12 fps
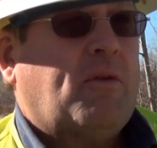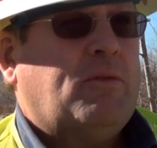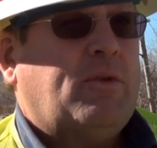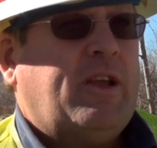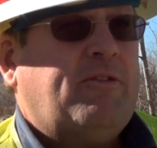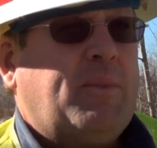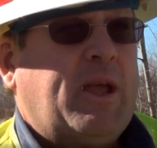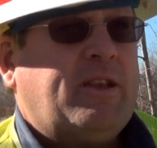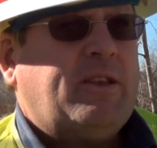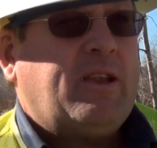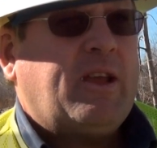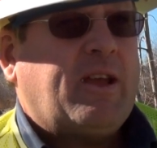We've
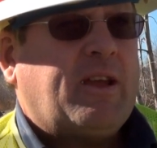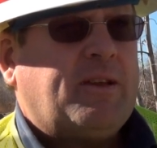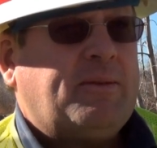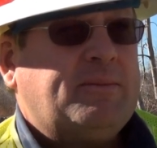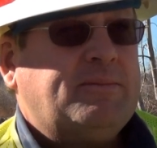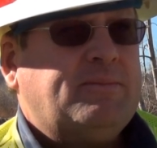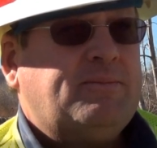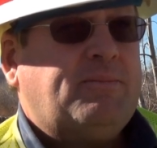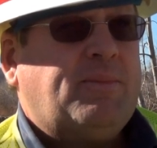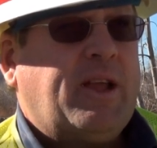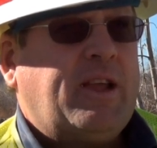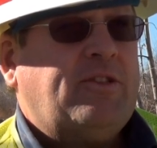been
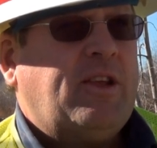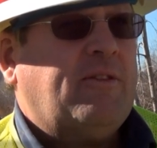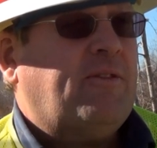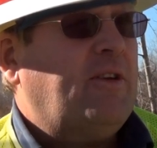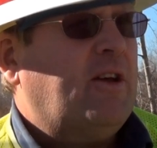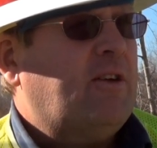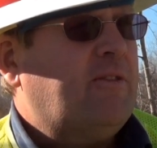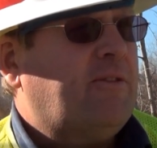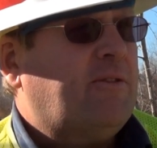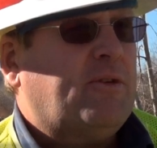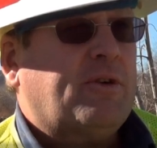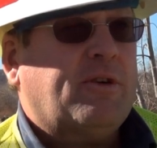uh, placing fill
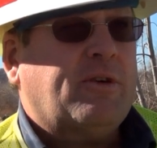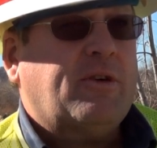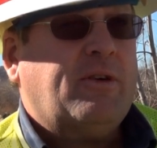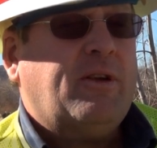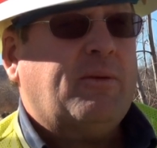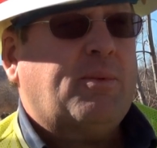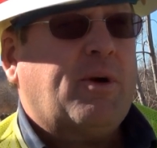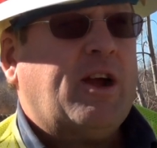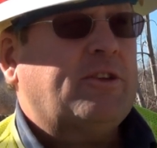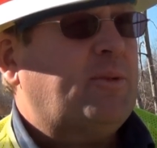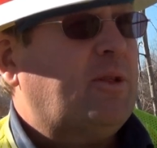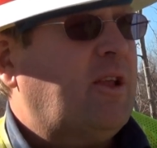for
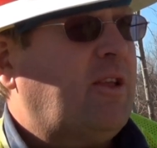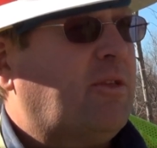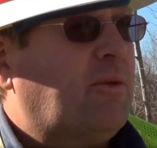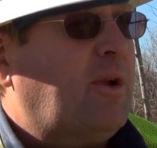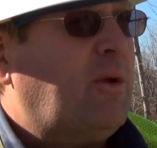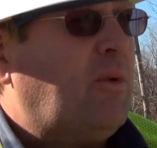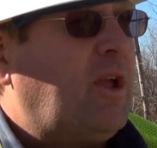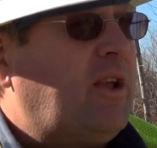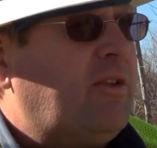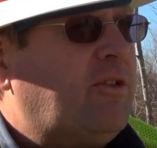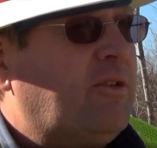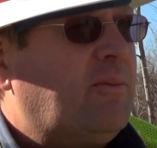approximately three
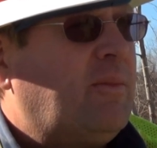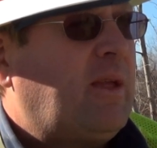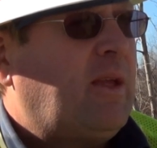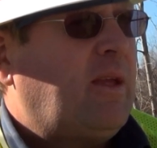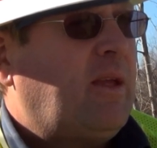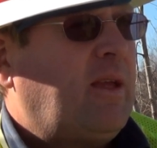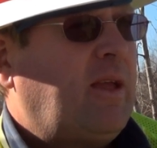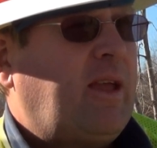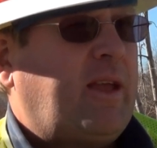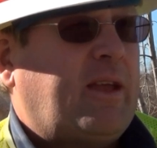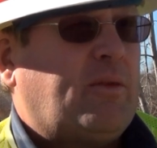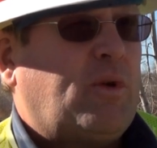weeks,
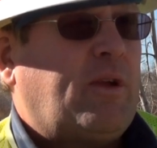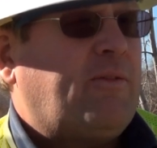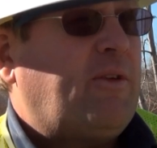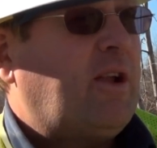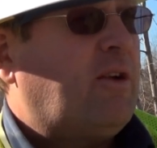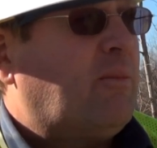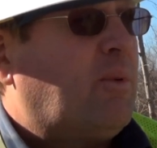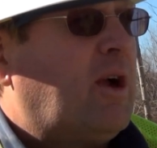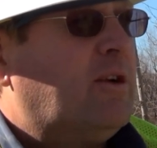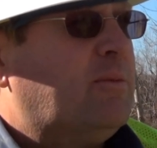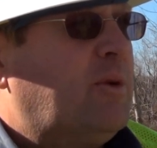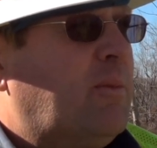and we figured
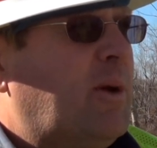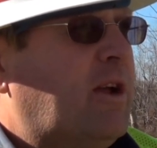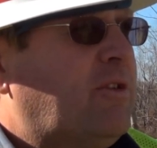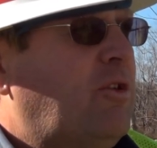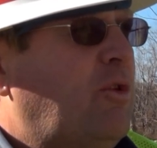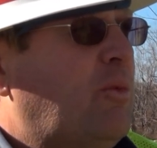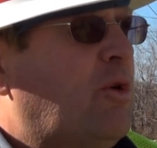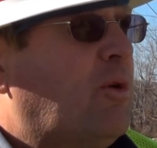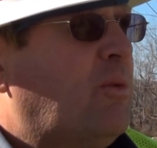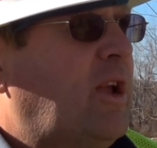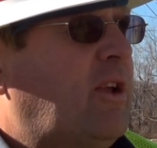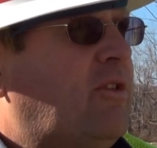probably about two
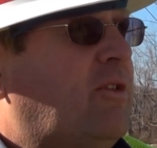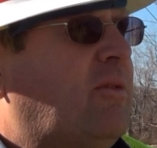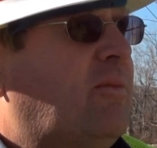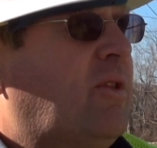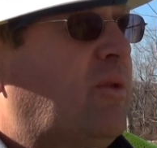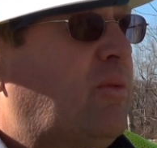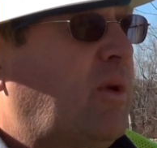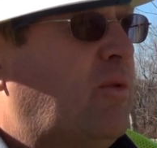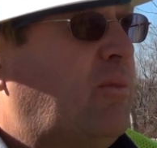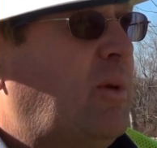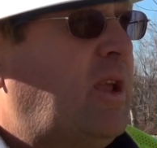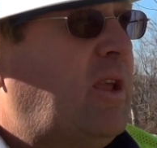more weeks that we
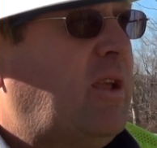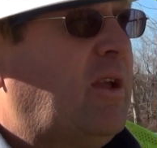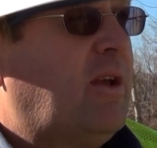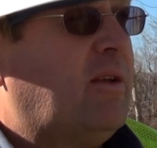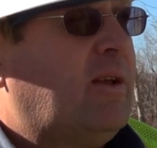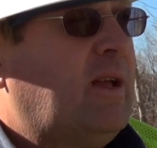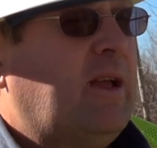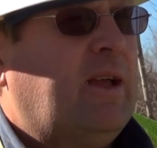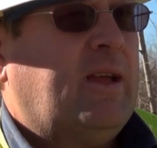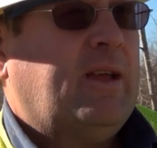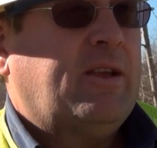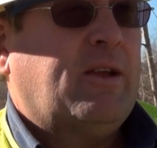would be uh,
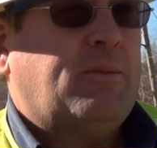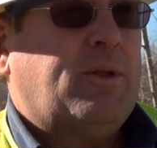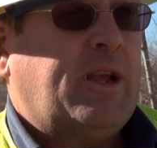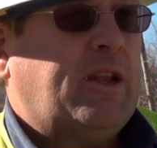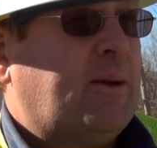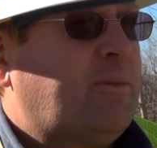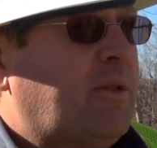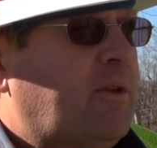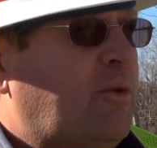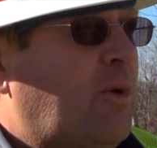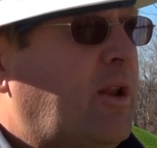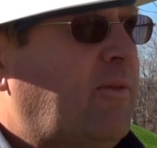complete up to the
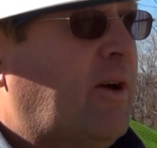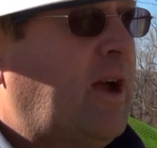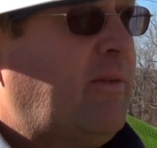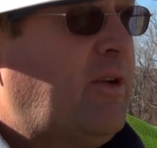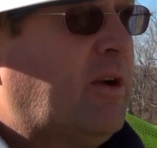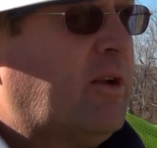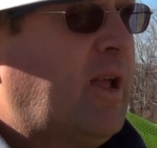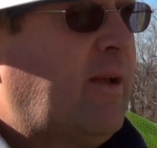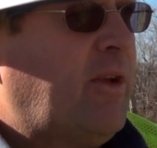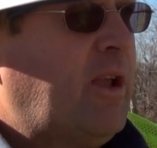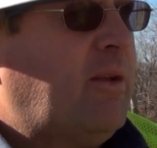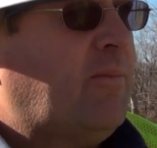twenty-five year
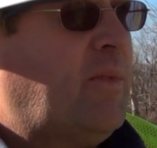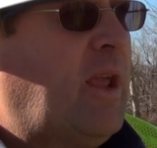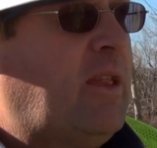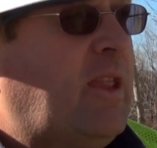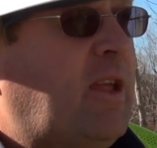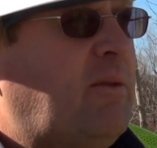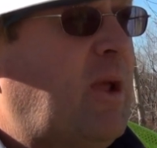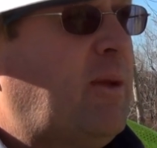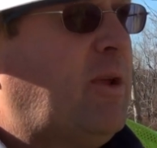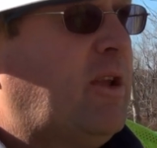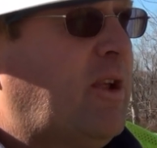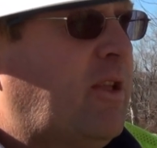levee, and then
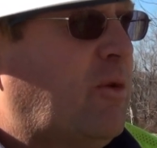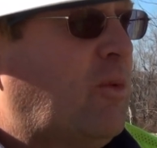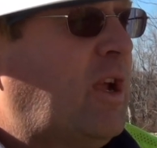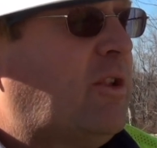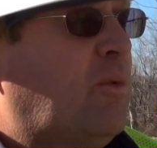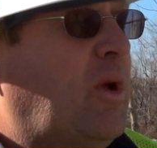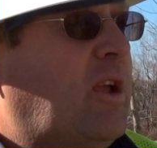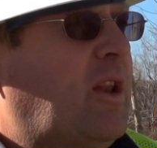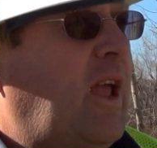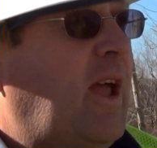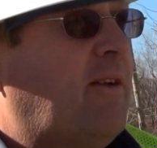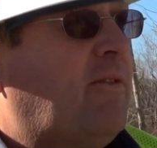maybe another week to week
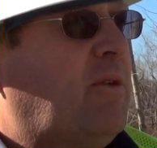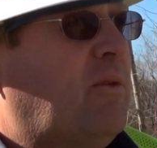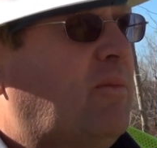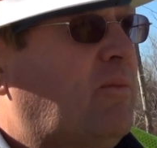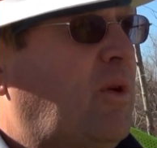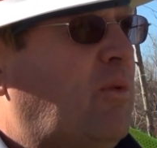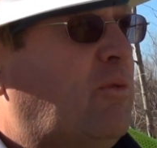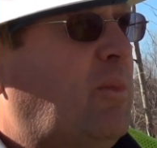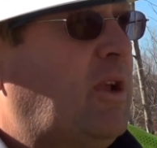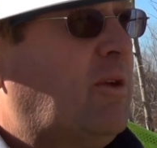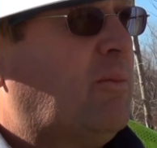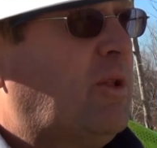and a half, and we would
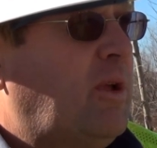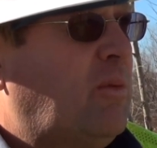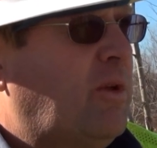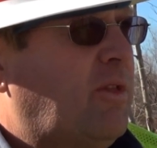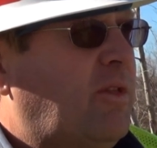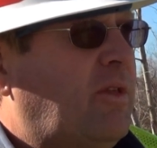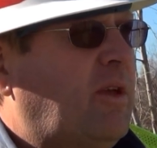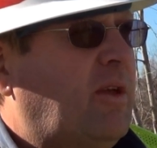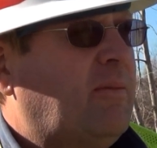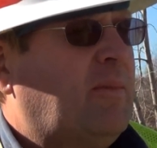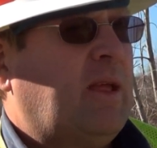be complete with uh,